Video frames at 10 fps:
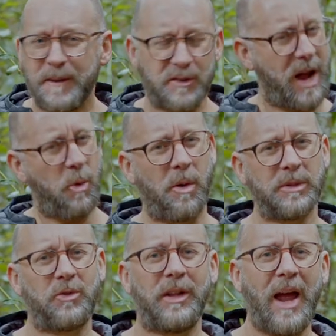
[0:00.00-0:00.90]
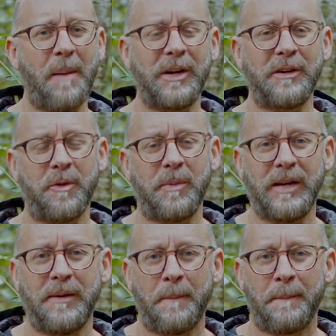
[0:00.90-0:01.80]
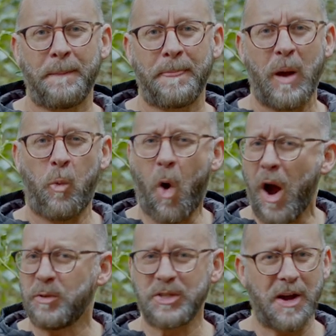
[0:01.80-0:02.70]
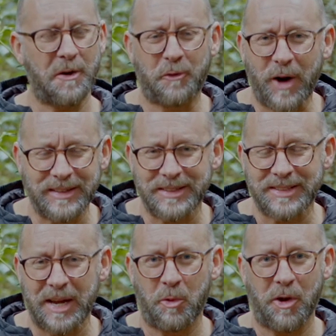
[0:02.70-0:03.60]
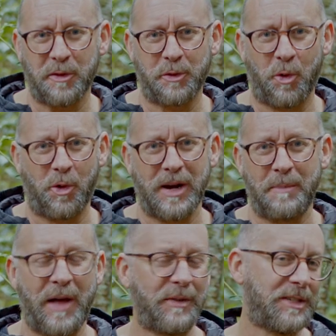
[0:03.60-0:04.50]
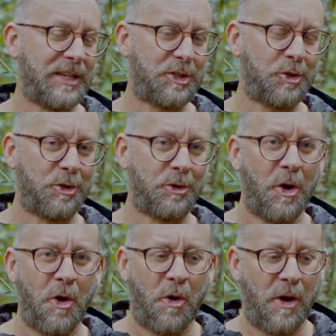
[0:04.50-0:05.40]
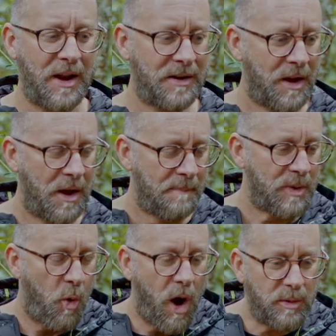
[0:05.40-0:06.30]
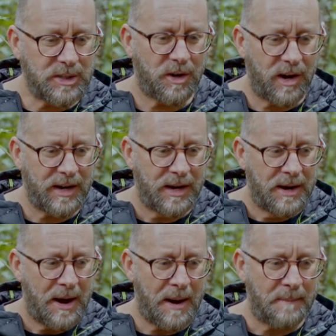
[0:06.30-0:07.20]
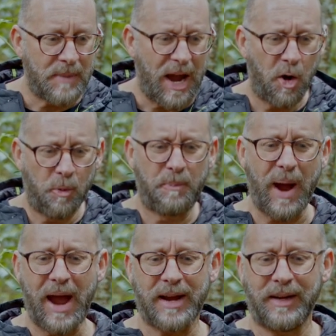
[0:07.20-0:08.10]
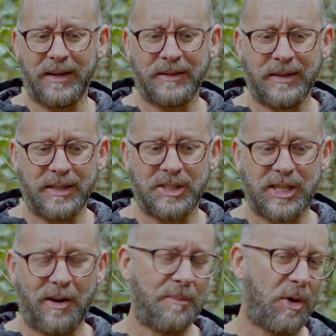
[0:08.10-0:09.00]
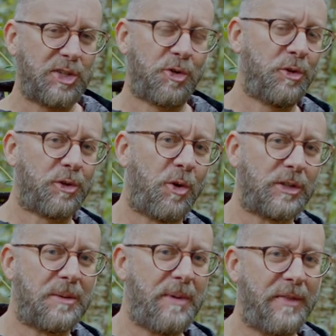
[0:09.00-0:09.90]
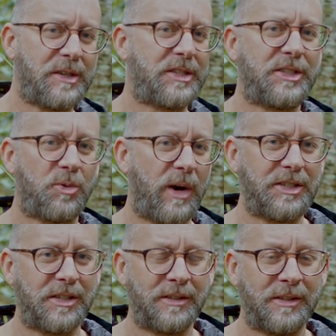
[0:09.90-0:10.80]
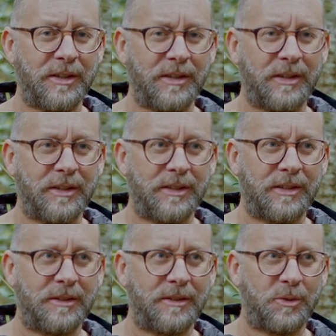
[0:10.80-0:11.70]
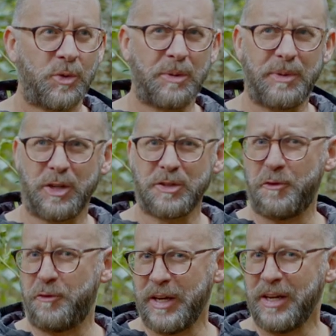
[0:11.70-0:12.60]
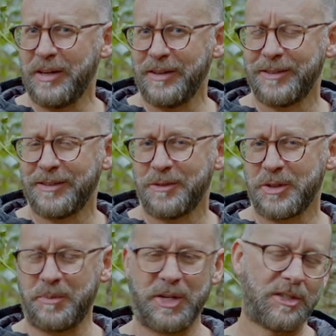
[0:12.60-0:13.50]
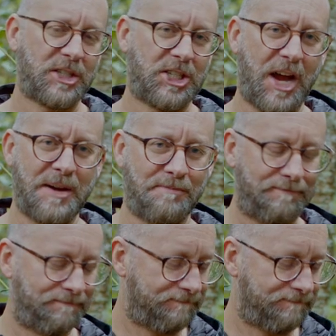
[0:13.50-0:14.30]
Is that what was really happening for me? And why was I afraid to say what I thought about this issue? And why was I held back in sharing my true thoughts about this situation? Was it because of fear? Was it because of shame?